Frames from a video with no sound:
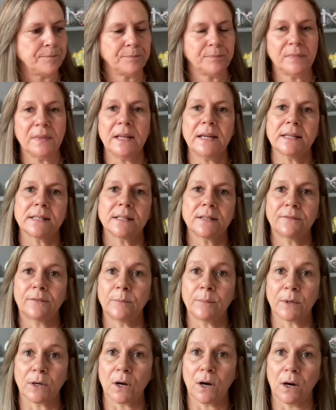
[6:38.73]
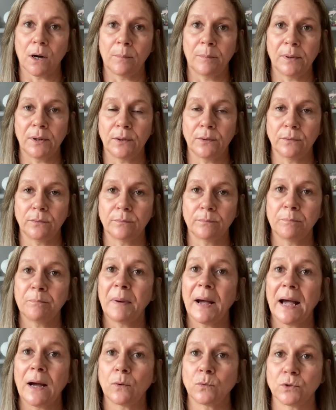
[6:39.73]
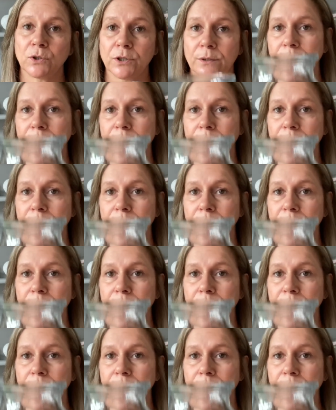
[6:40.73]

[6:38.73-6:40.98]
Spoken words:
this from the car boot, £1.